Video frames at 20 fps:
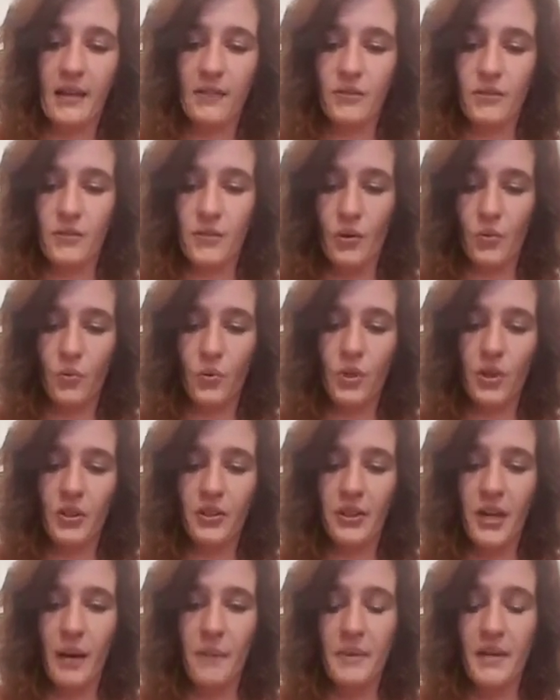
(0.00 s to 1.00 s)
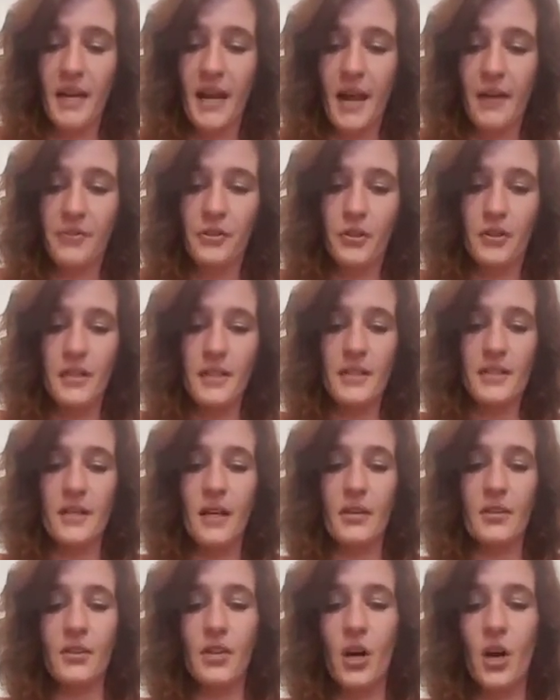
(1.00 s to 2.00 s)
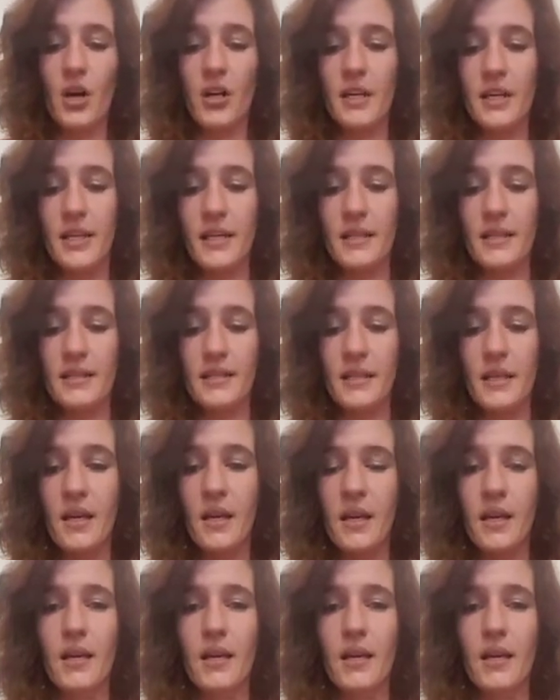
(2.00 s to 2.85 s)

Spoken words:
the world coming after this Sun card is